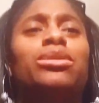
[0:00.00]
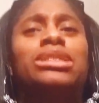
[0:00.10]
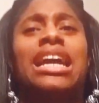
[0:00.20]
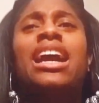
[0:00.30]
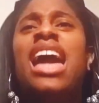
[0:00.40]
It
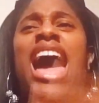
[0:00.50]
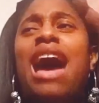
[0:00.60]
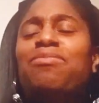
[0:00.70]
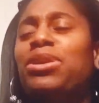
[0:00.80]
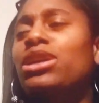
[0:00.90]
was like,
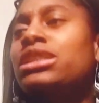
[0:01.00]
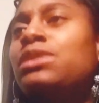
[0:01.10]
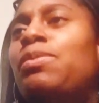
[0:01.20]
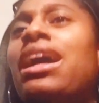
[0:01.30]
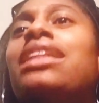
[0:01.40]
"I put a
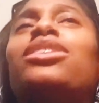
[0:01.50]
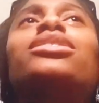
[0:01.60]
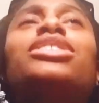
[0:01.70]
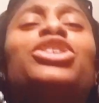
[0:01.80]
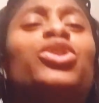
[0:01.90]
spell
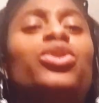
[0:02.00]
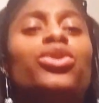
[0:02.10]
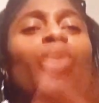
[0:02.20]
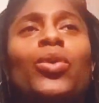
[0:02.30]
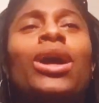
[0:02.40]
on
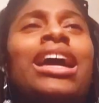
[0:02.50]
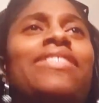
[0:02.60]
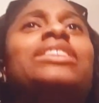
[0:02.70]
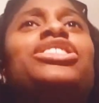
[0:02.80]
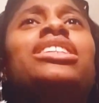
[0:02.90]
you."
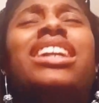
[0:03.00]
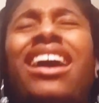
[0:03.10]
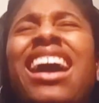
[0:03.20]
And then she did a